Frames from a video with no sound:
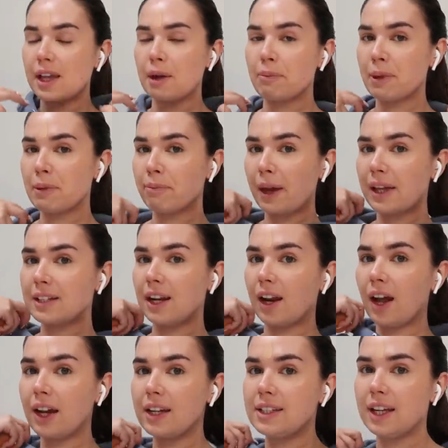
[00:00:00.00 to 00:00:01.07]
that a bit better
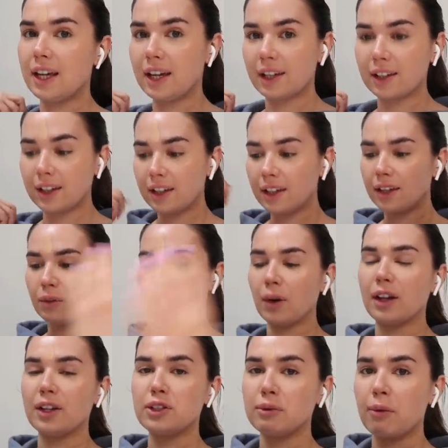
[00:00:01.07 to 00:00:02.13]
lighting while
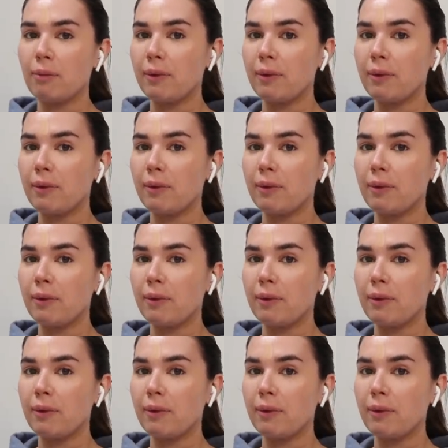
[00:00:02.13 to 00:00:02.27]
I do my